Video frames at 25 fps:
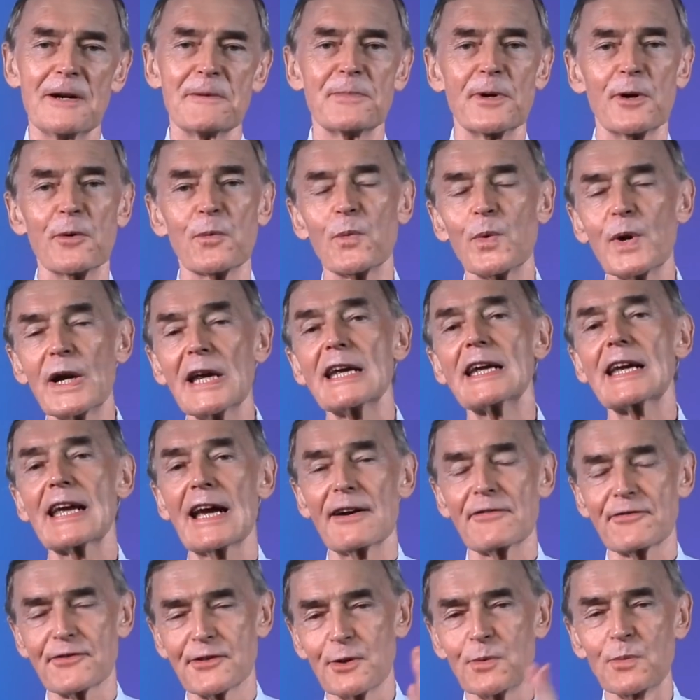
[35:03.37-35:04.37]
But week
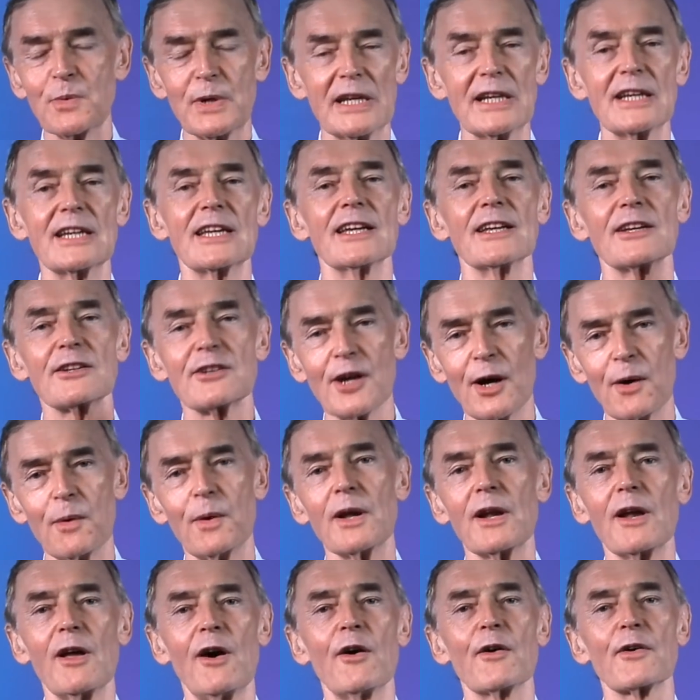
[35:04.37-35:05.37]
after week, he'd
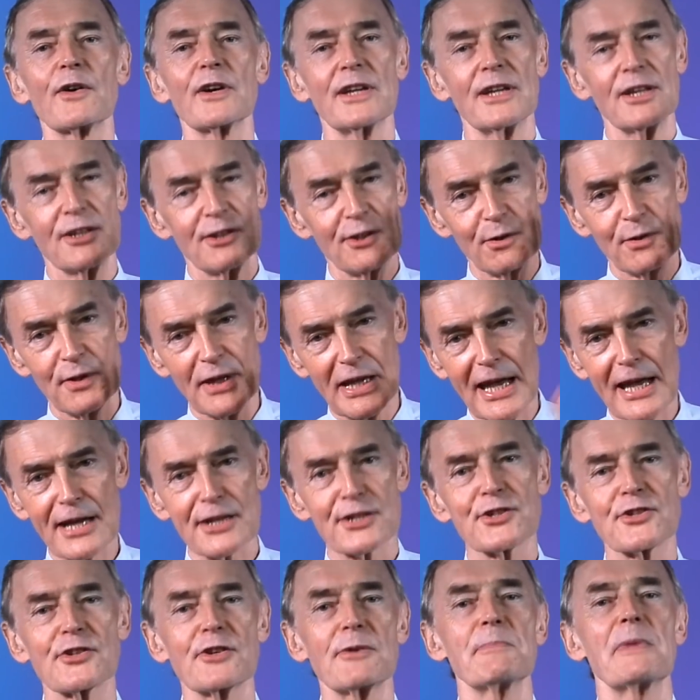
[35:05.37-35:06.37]
go along and he'd do the
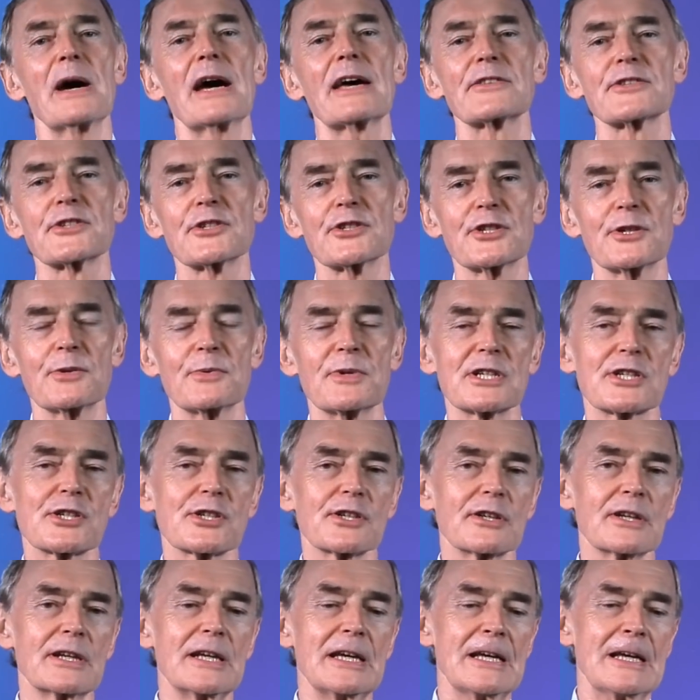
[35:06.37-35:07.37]
extra maths
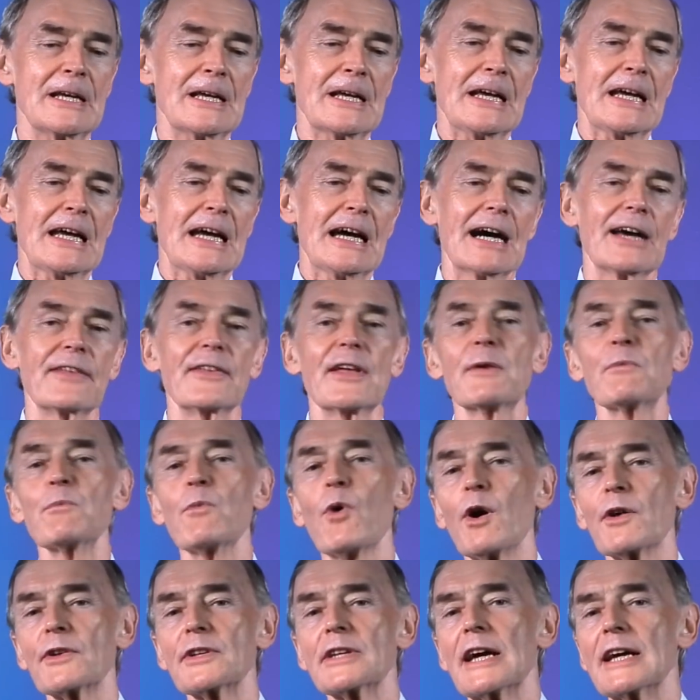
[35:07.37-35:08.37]
tuition. And then
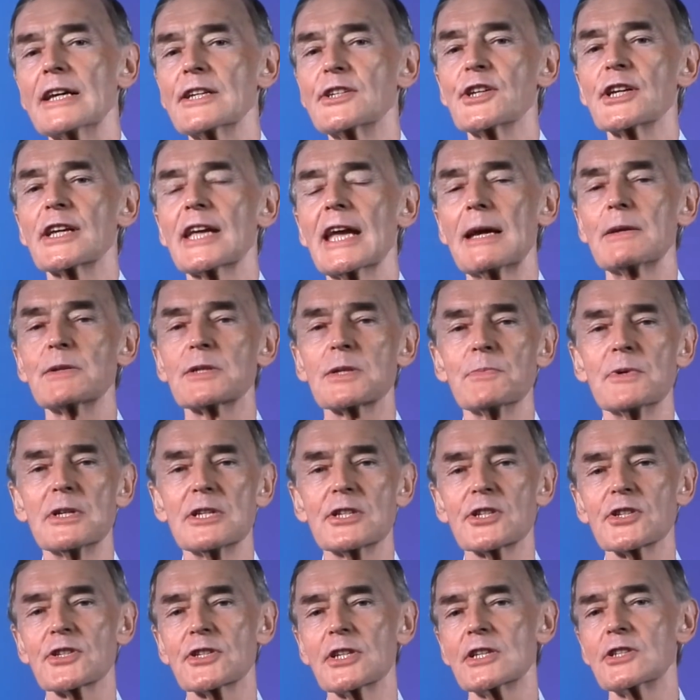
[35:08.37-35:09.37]
one day she came to me
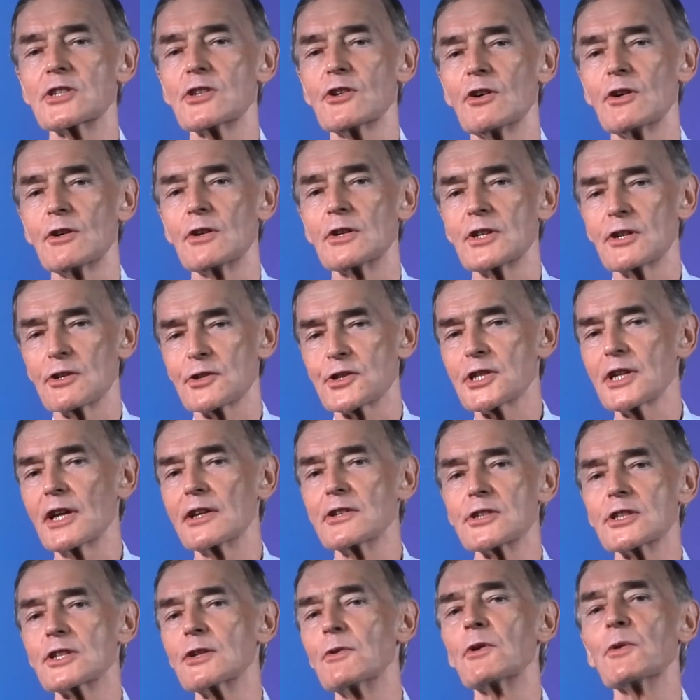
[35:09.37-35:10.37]
and she said, your, your
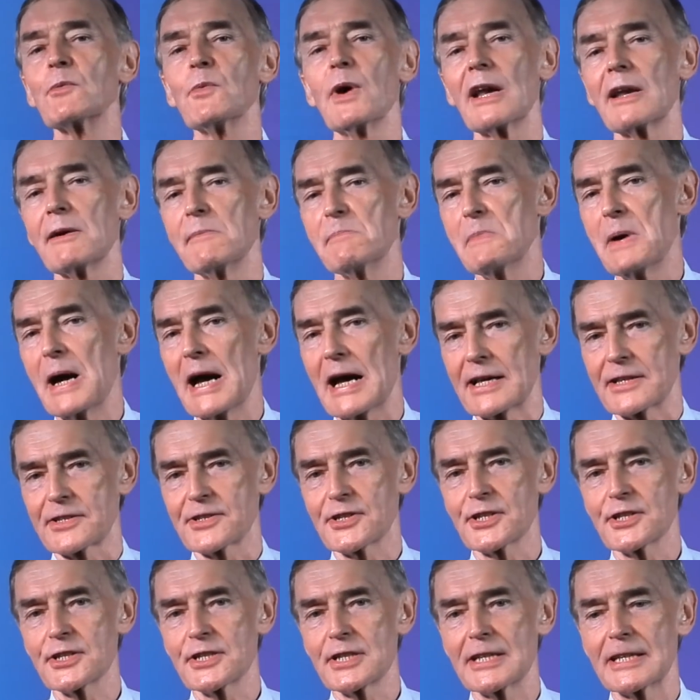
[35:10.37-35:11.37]
son's doing well at
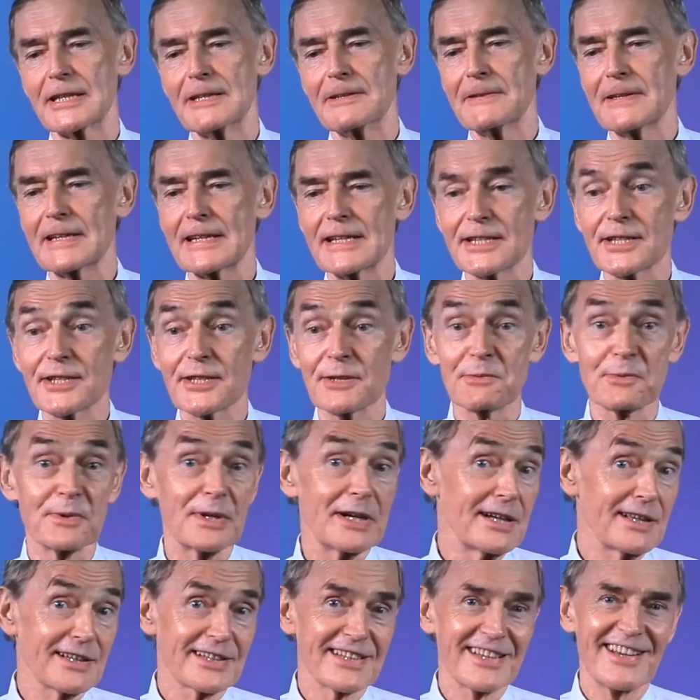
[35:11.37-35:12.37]
maths, isn't he? And I said,
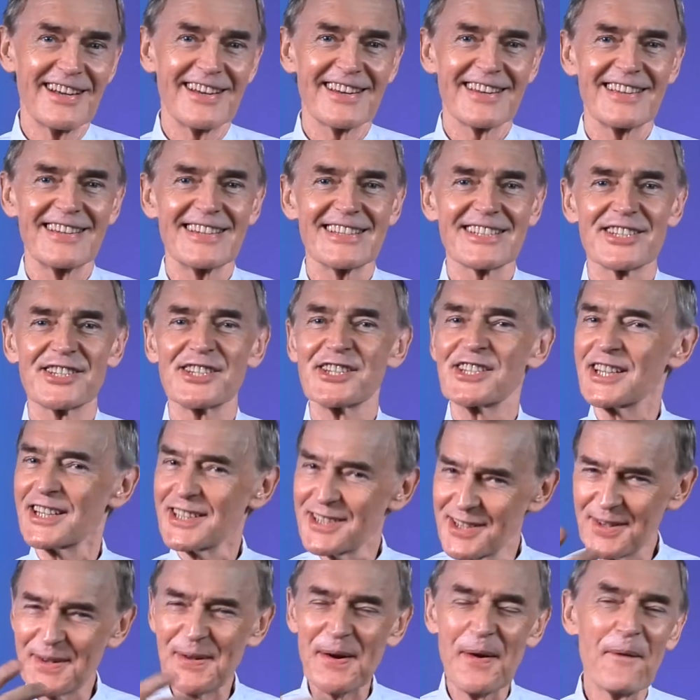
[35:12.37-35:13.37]
Well, yeah, he is. She
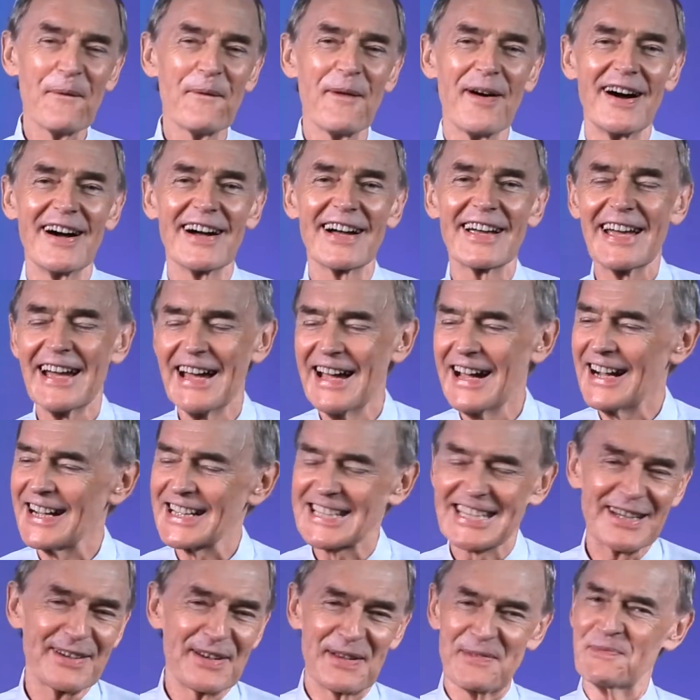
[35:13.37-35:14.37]
said, Do you know why? I
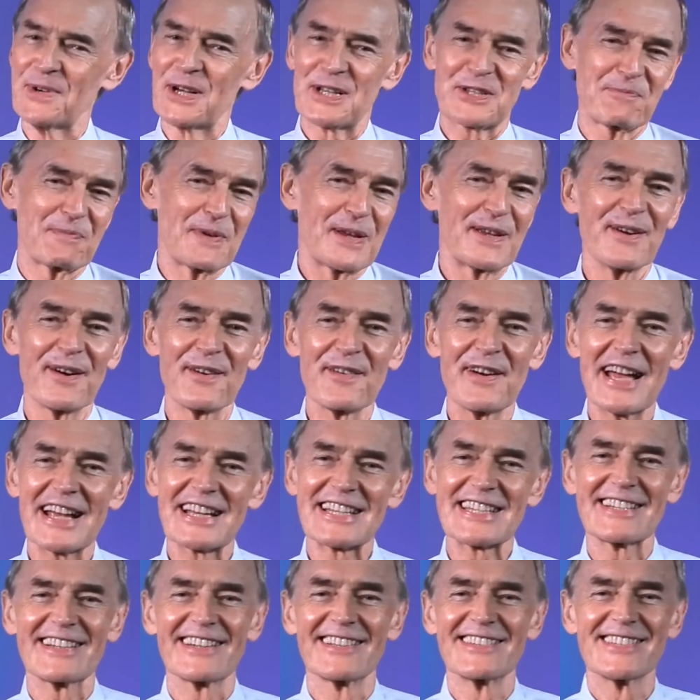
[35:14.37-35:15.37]
said, It must be your
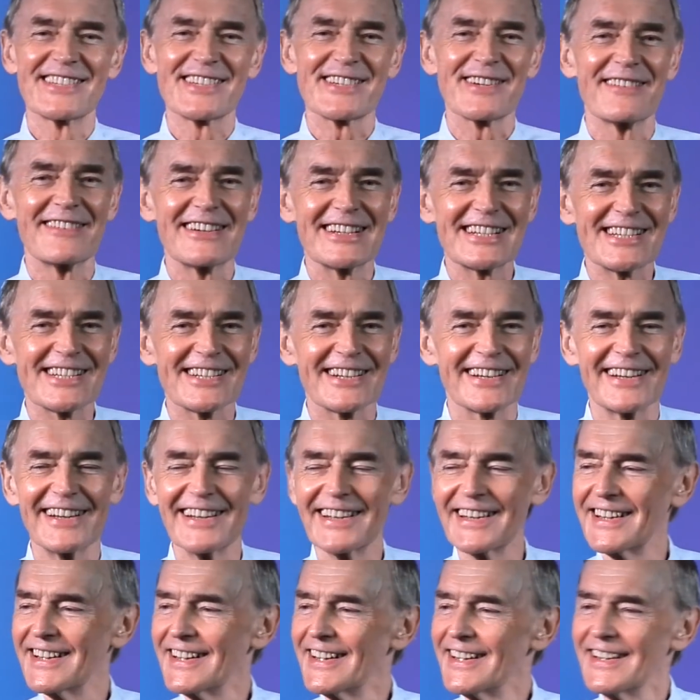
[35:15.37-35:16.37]
excellent tuition.
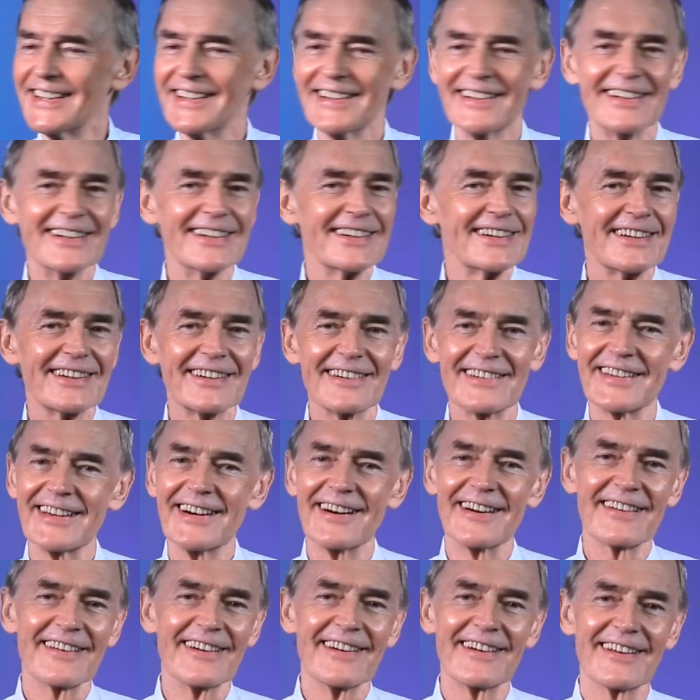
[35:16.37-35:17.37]
Oh,
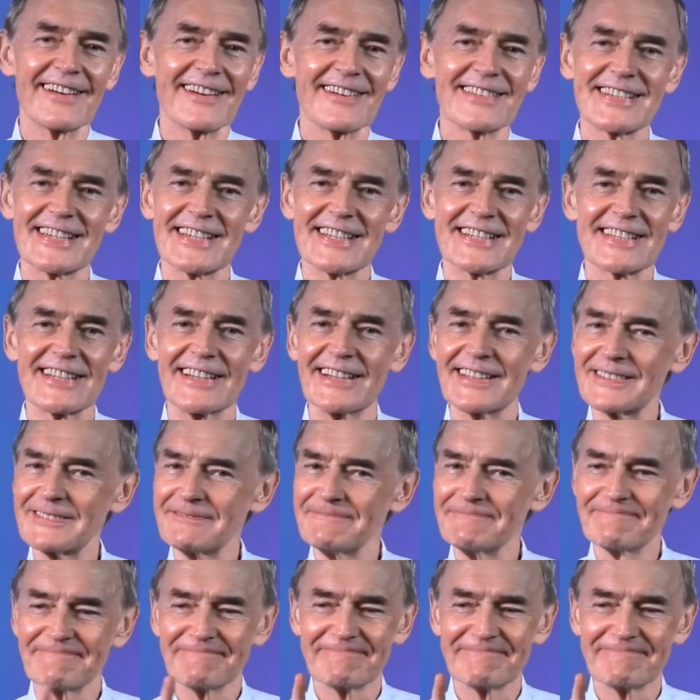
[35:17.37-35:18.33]
no, no, no, she said.